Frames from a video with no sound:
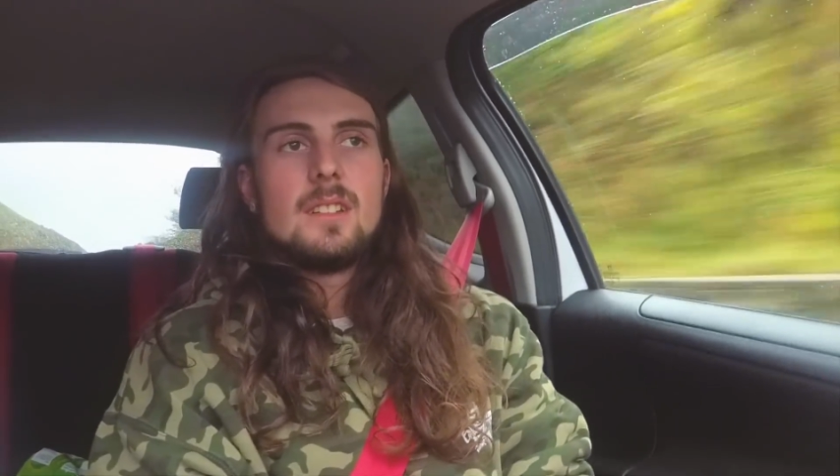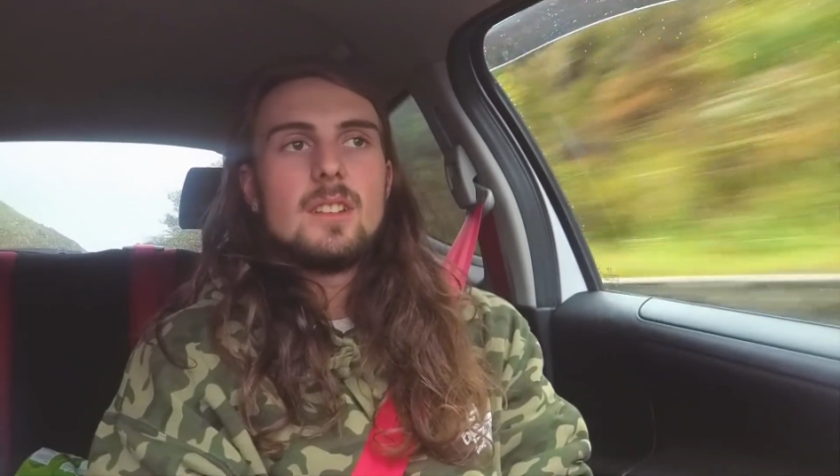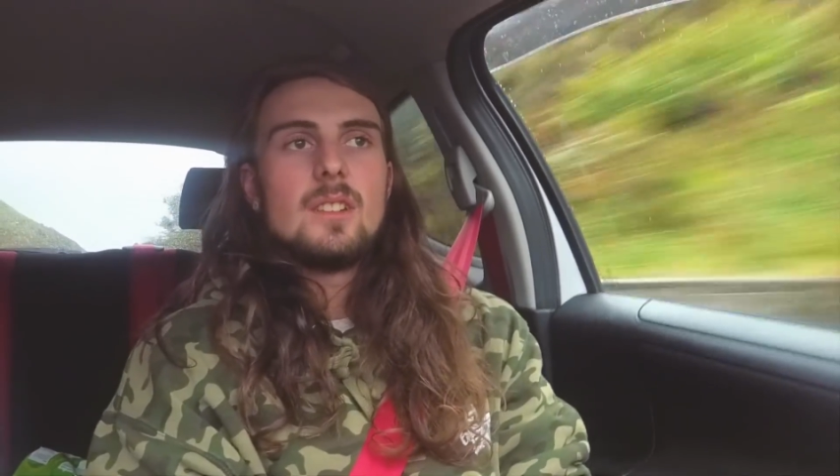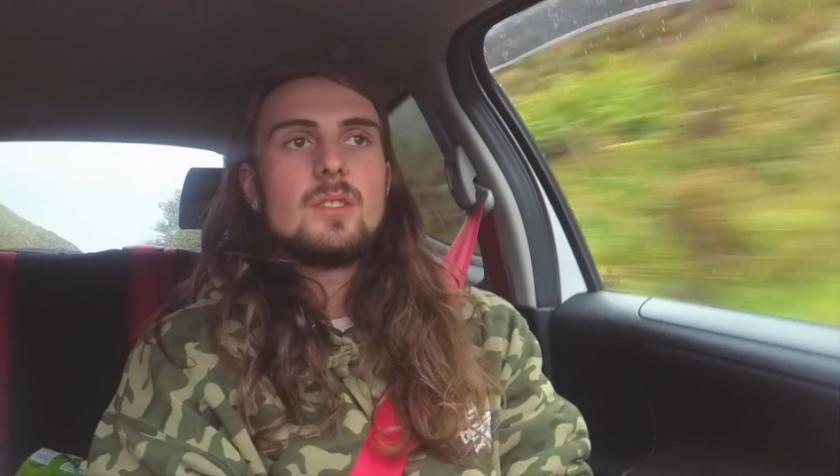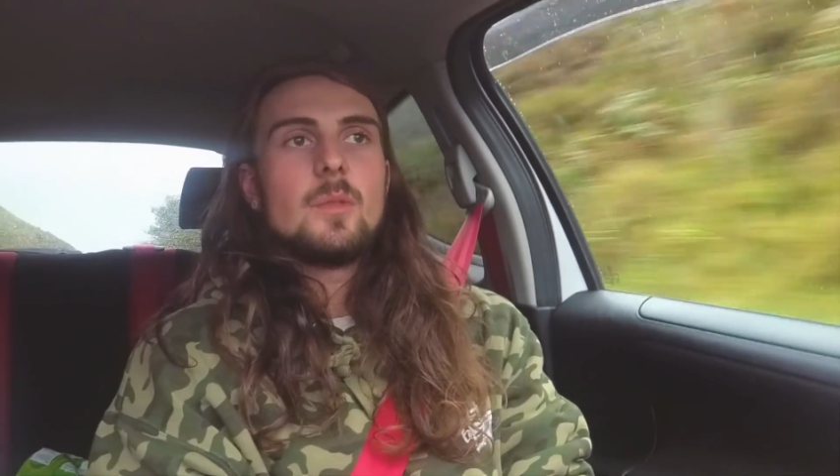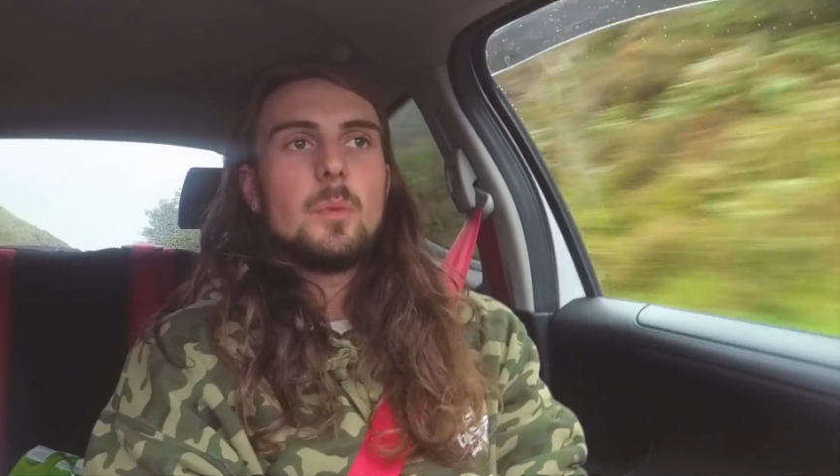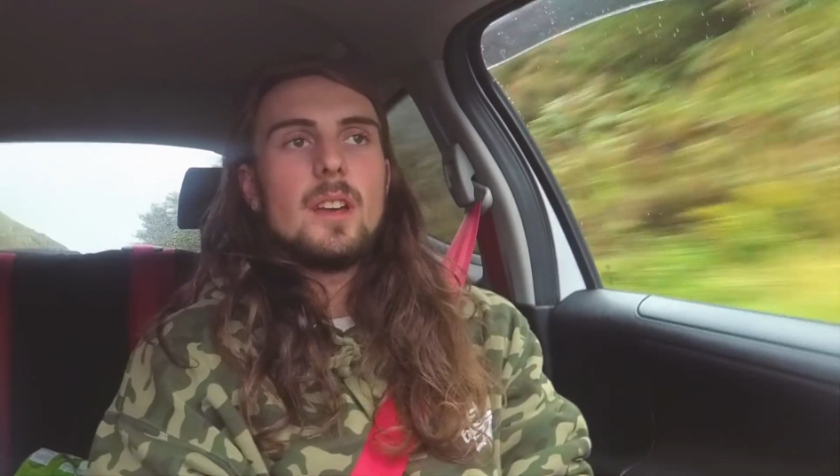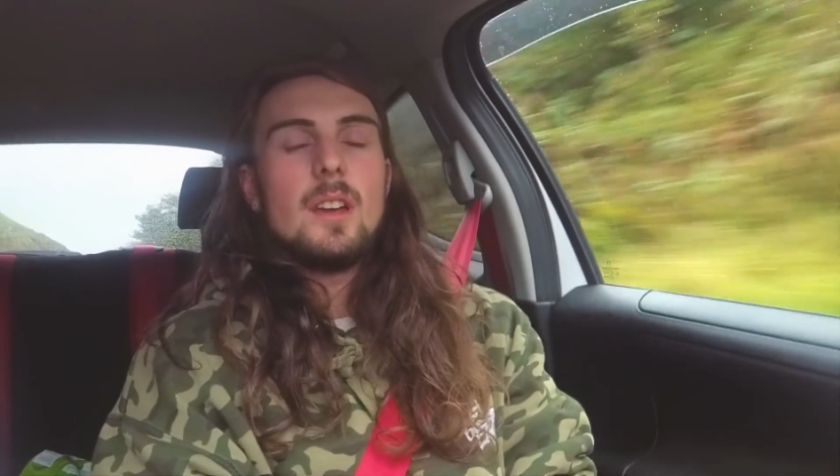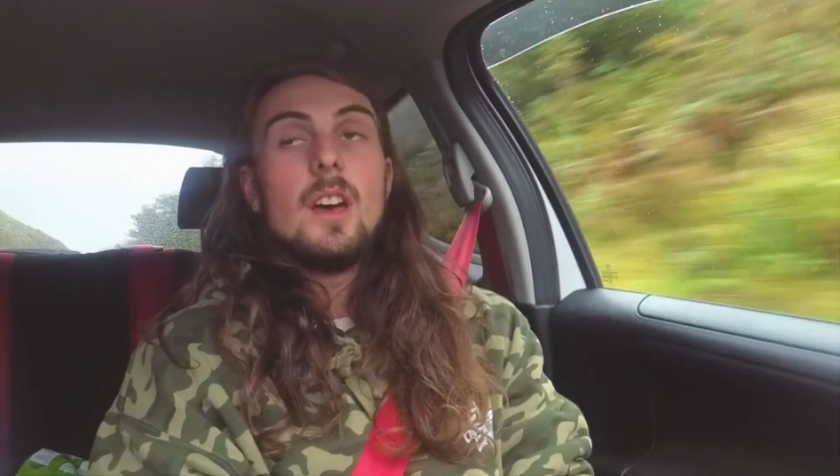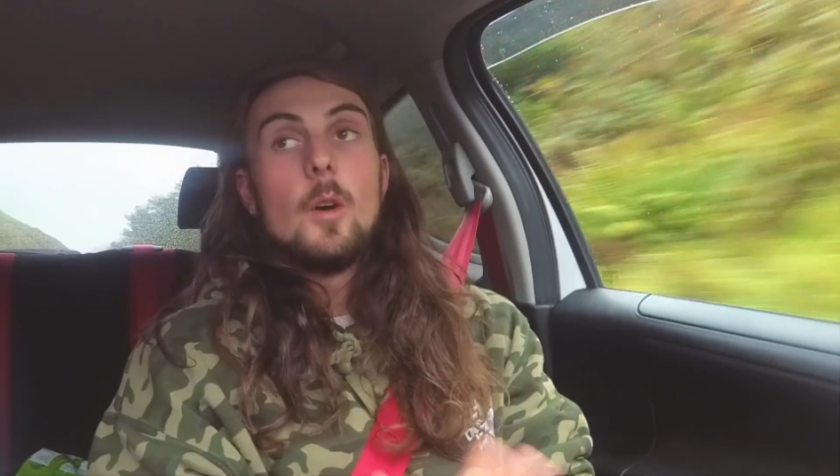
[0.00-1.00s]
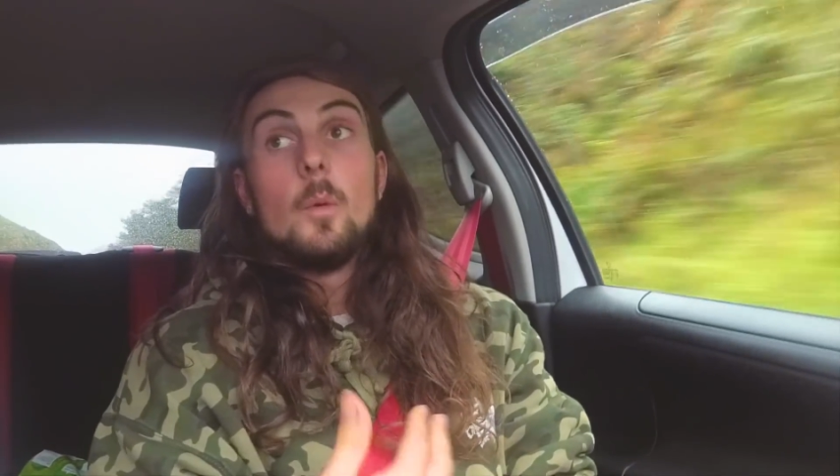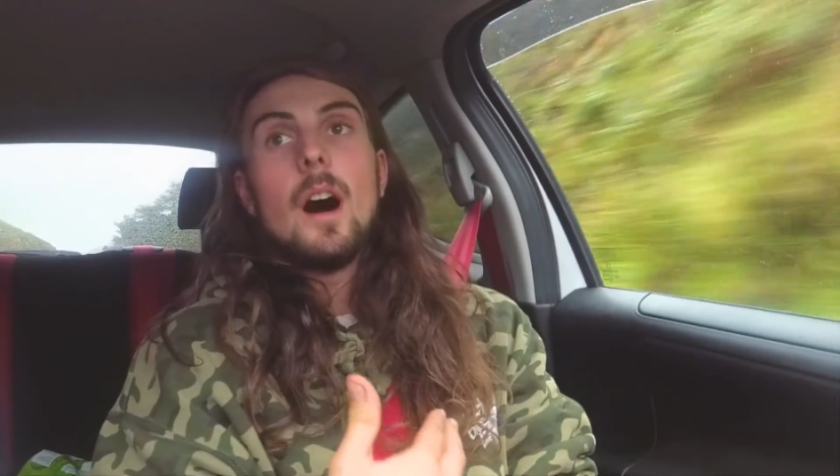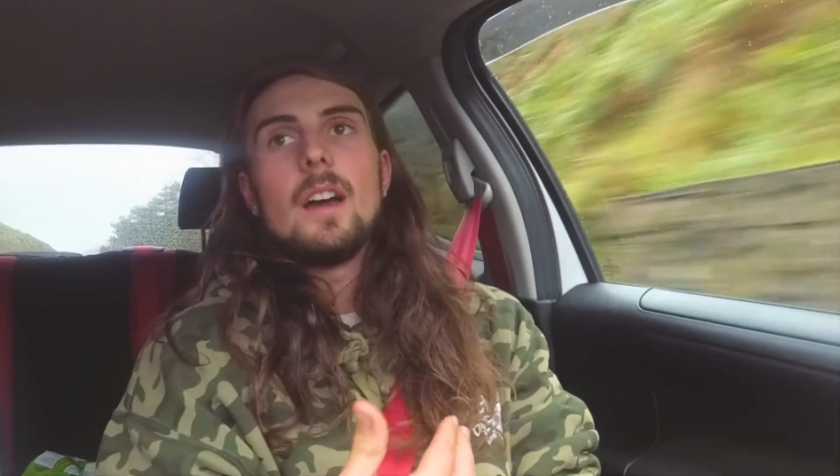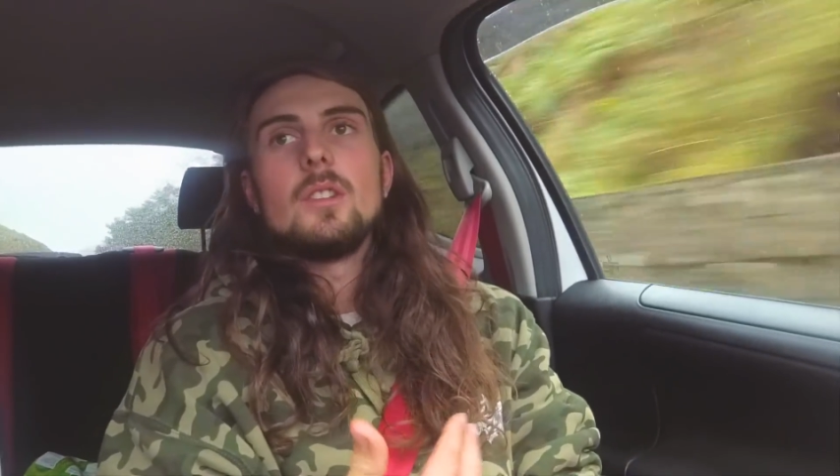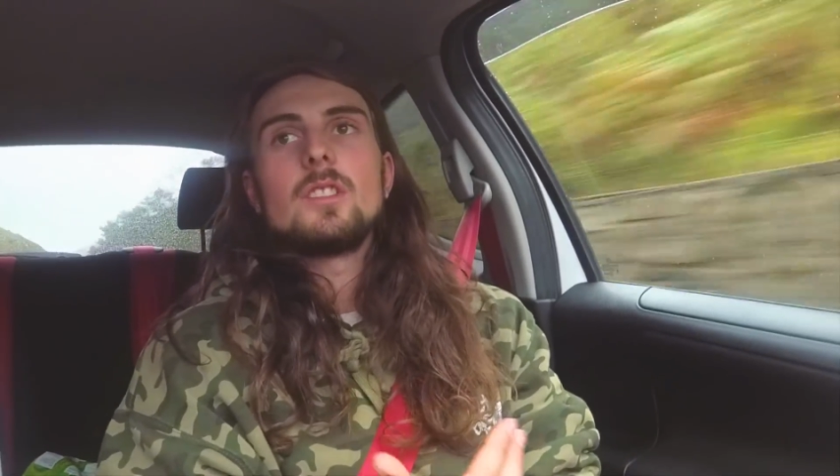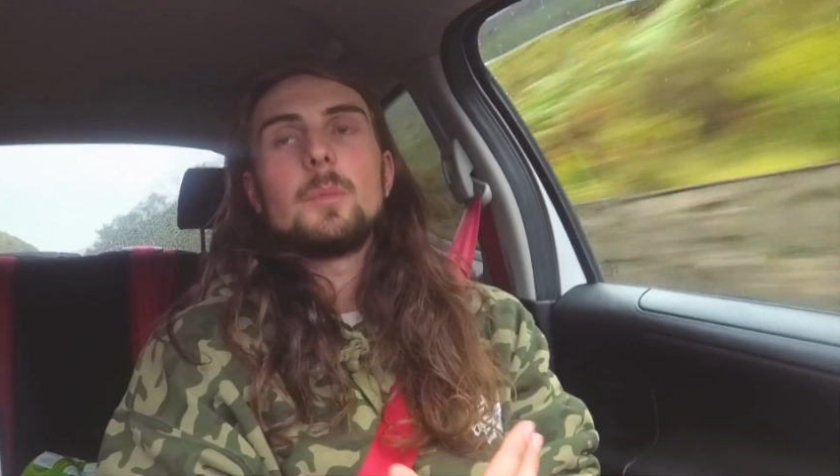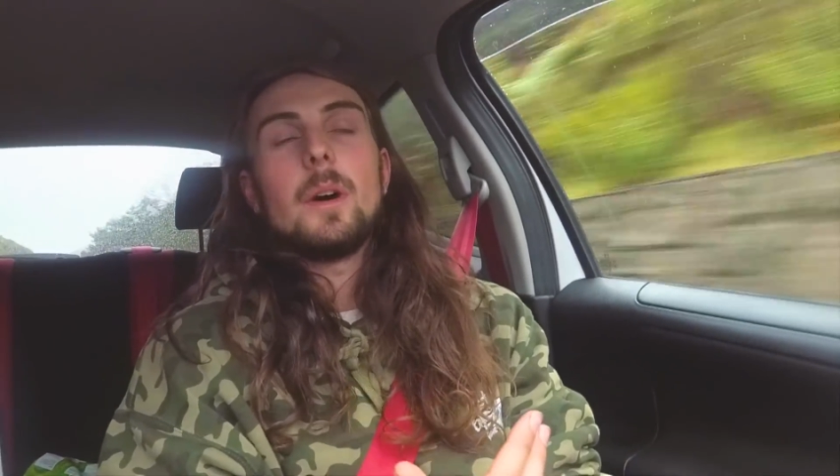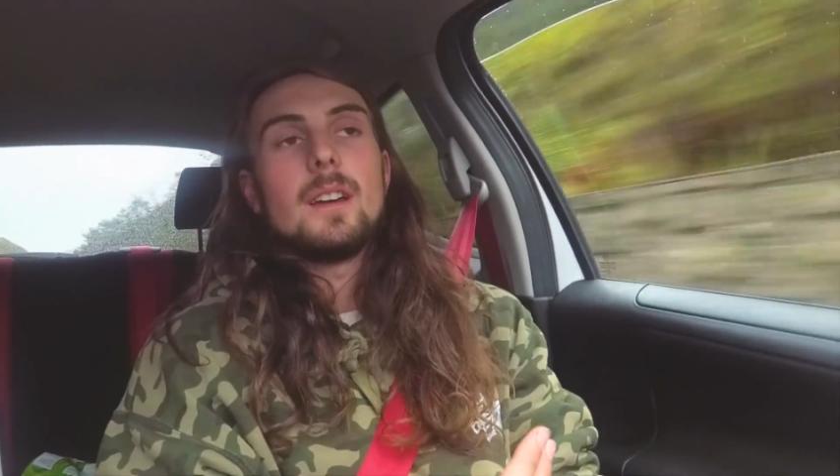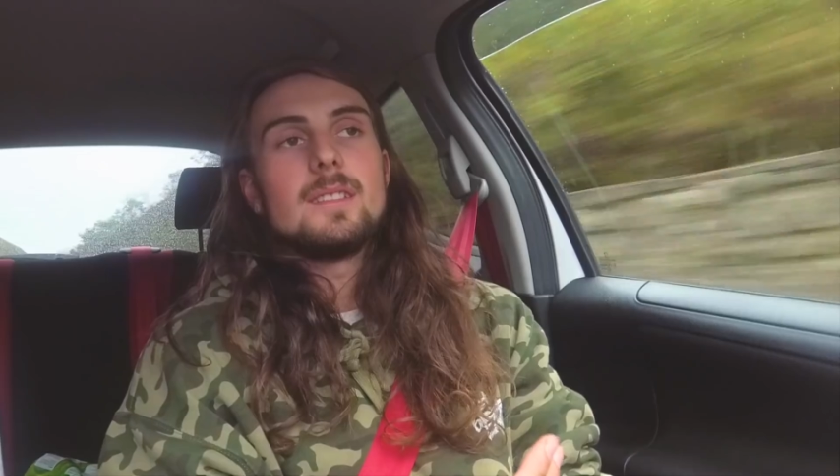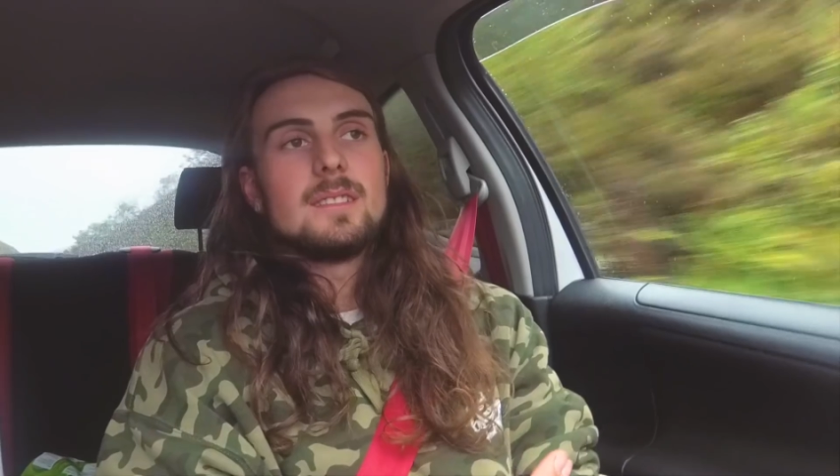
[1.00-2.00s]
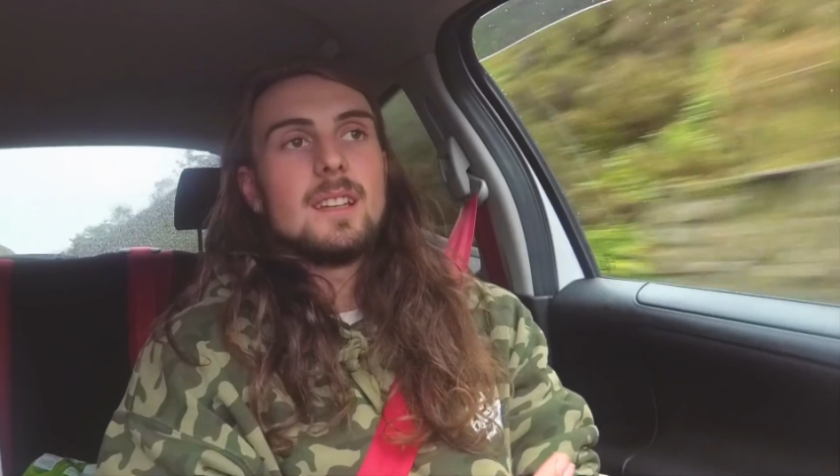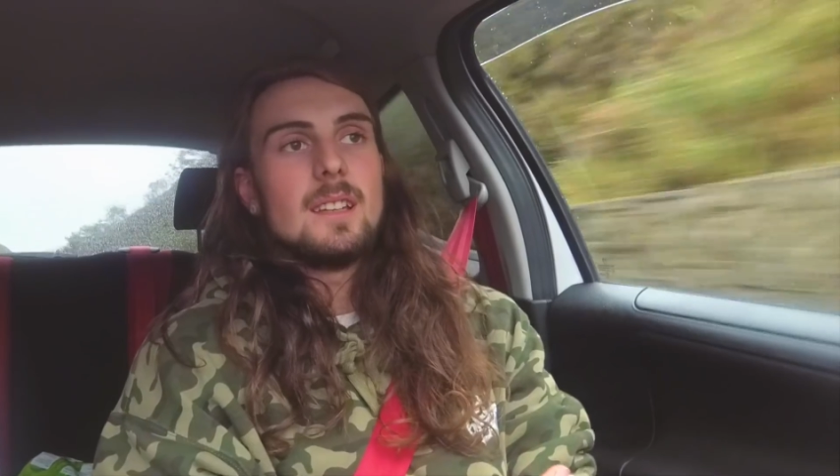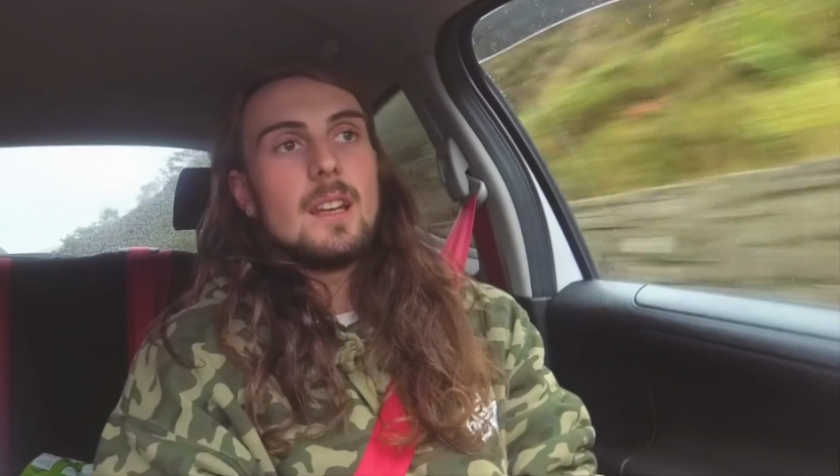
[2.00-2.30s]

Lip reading: that used to play it. Well, I used to play it as a teen